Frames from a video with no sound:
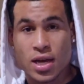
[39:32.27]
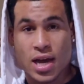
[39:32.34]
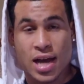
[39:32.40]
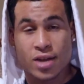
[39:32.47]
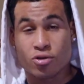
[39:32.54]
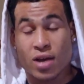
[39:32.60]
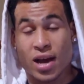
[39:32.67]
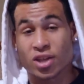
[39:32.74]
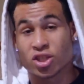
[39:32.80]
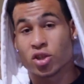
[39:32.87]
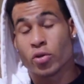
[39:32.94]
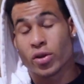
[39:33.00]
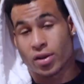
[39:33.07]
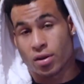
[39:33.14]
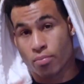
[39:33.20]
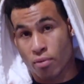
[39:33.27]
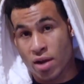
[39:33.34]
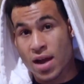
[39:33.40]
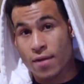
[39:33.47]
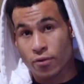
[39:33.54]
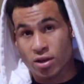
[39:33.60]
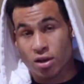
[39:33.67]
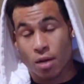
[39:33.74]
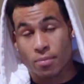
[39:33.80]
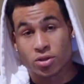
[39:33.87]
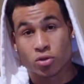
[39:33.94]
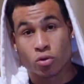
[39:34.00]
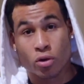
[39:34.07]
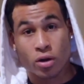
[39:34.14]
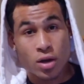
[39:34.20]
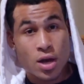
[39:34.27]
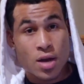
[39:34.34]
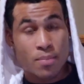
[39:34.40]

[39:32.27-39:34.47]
and you actually created a brand for e-commerce store,